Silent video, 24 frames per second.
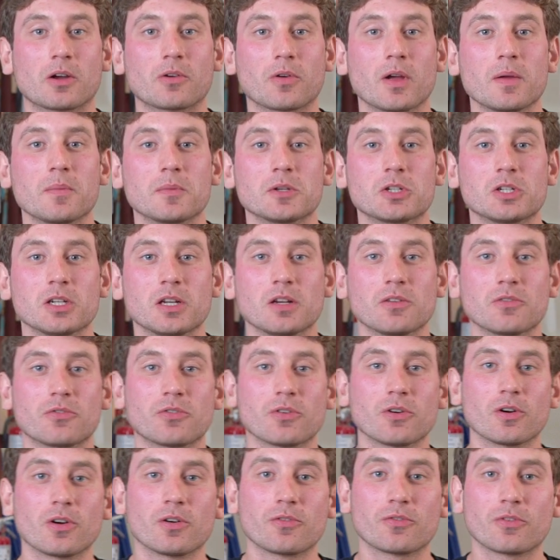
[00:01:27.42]
great machine
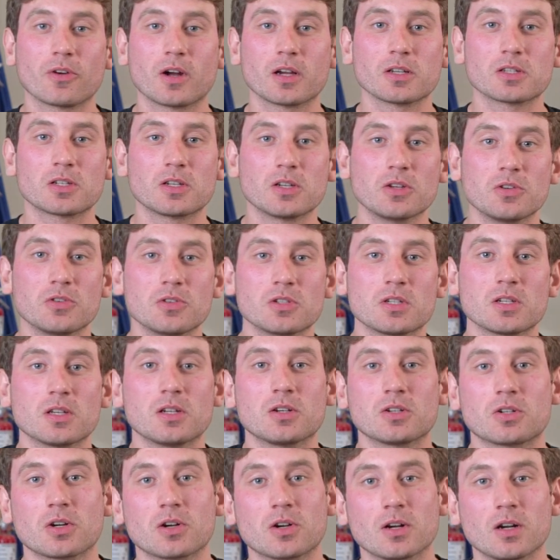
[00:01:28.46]
for us to use
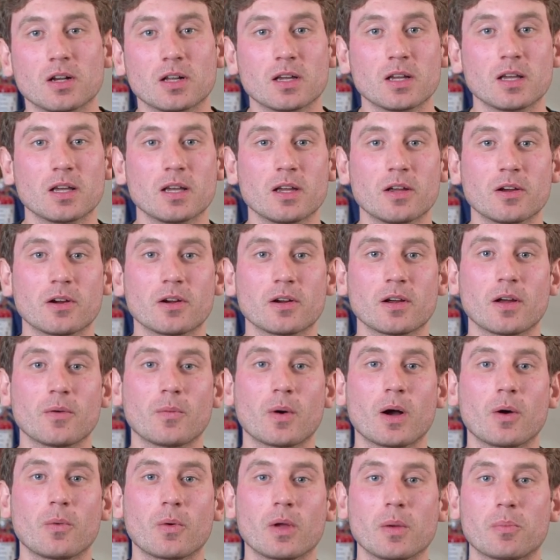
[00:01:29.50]
internally here
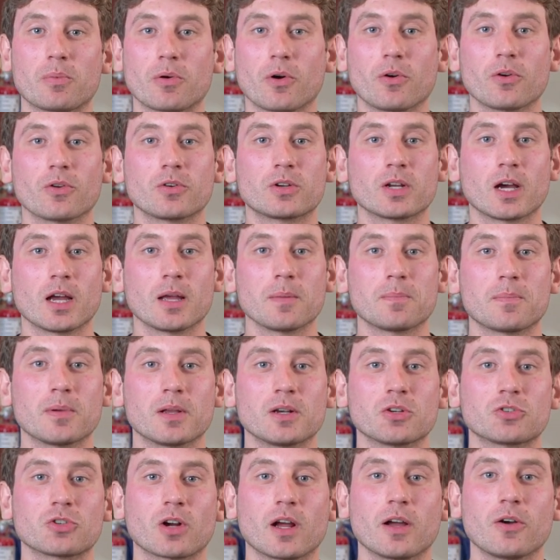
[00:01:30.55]
while we prototype
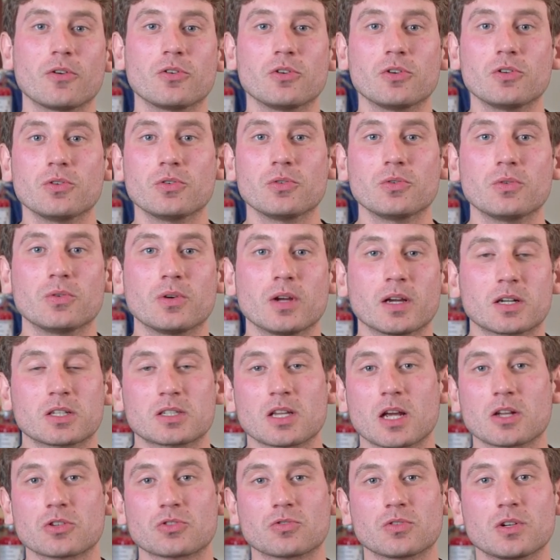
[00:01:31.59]
and try out new
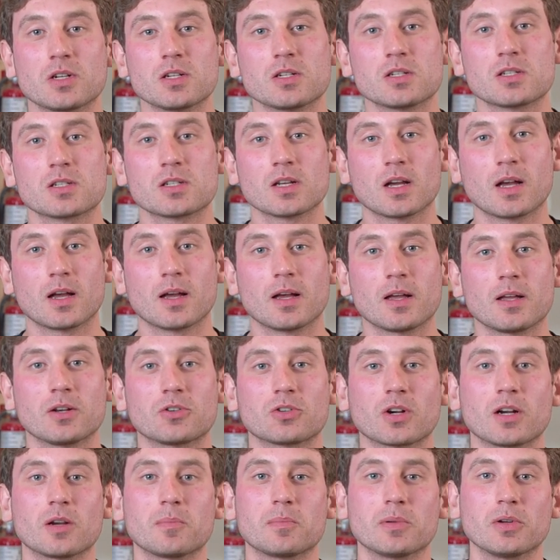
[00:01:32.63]
accessories
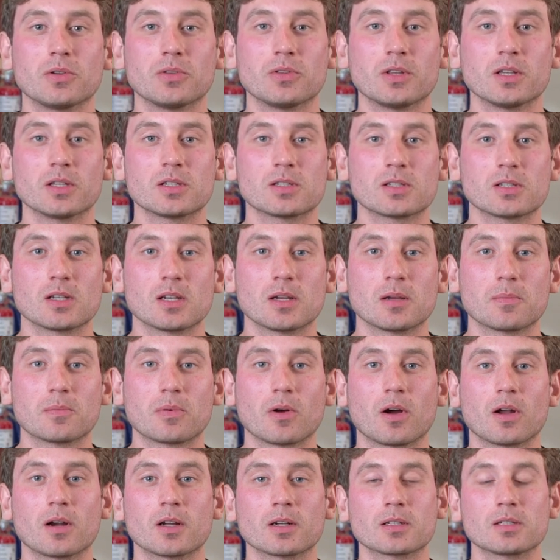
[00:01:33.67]
and try to build this
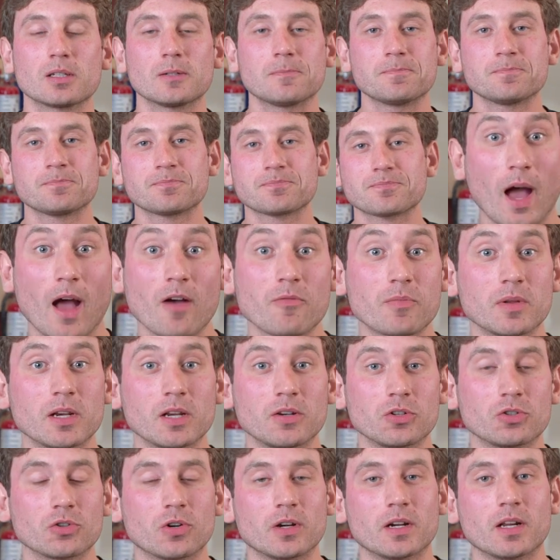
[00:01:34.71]
product. We have
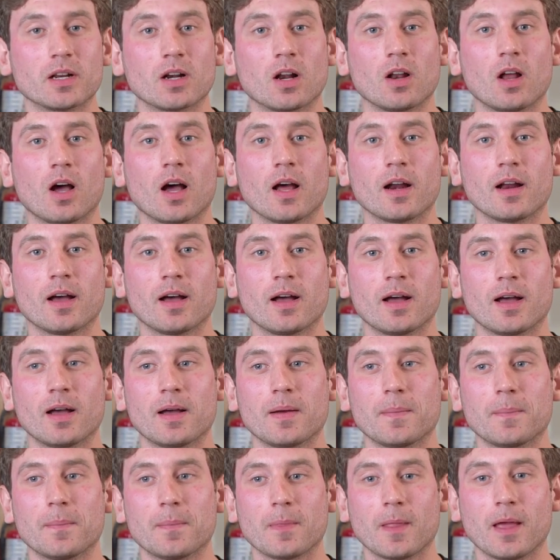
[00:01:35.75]
been enjoying it a lot,
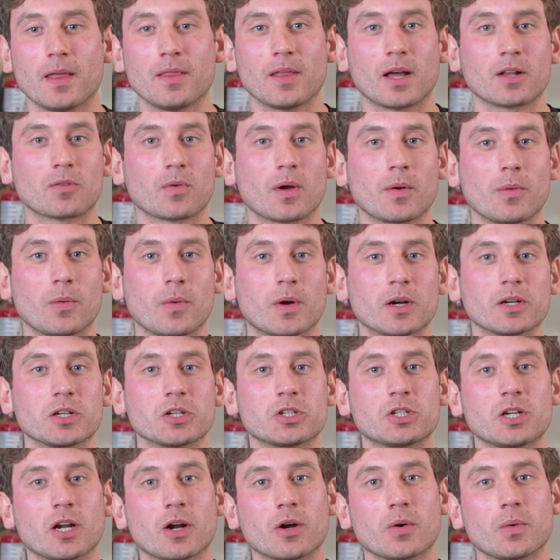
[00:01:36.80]
and that's why we wanted
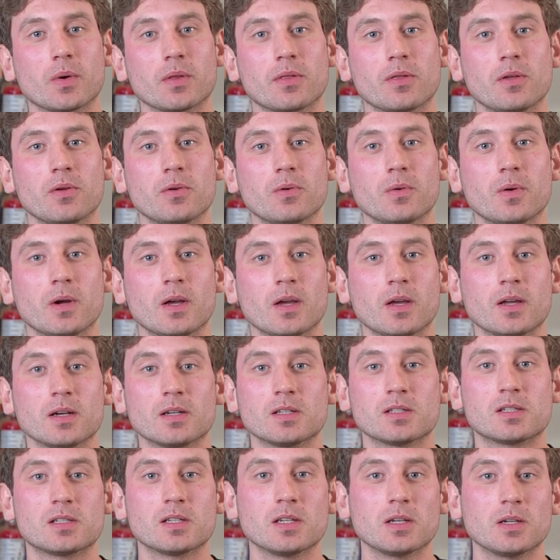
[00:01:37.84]
to share it with you
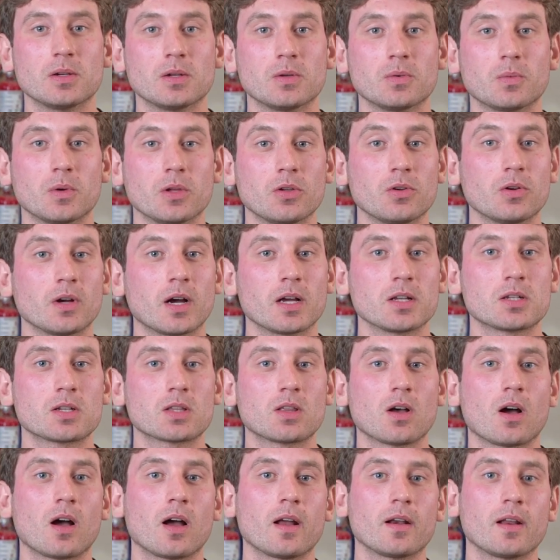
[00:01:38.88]
to see what you
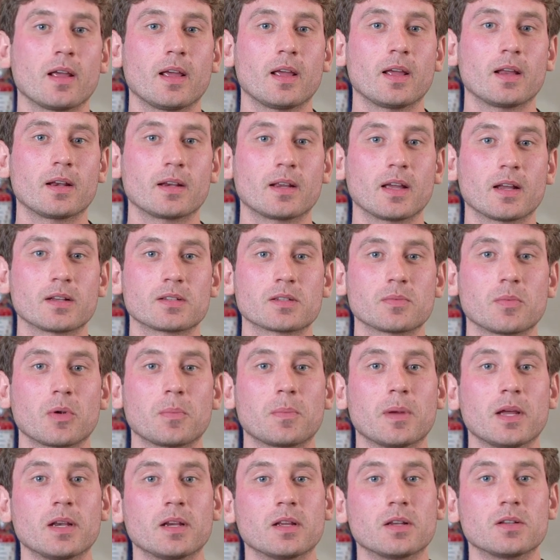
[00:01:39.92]
guys thought and get some
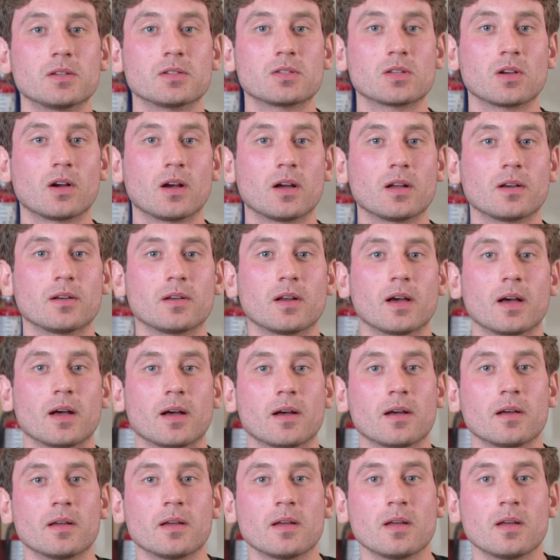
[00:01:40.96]
opinions on